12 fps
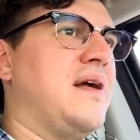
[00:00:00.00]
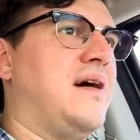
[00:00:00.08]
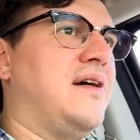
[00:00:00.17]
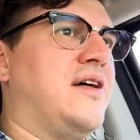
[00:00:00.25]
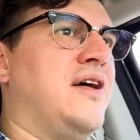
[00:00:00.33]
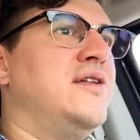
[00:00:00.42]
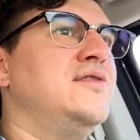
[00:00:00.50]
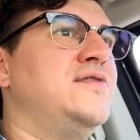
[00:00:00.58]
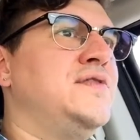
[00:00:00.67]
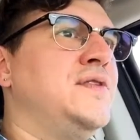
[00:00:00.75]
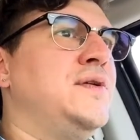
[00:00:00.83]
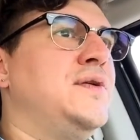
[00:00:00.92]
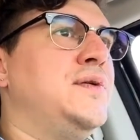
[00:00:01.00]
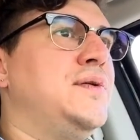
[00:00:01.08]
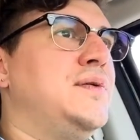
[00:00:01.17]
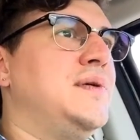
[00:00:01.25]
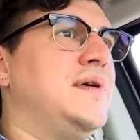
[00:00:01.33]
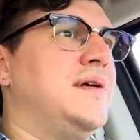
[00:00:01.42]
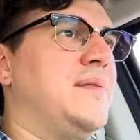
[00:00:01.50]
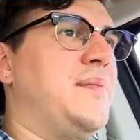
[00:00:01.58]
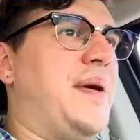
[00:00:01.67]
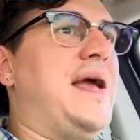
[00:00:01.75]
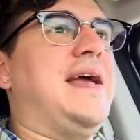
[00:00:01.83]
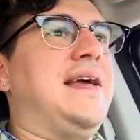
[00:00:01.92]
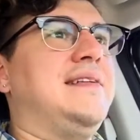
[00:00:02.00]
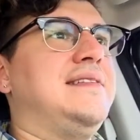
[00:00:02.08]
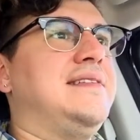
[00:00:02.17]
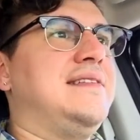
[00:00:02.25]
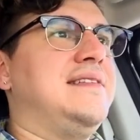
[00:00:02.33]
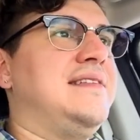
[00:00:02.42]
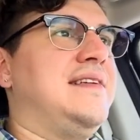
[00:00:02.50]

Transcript: a kung fu band.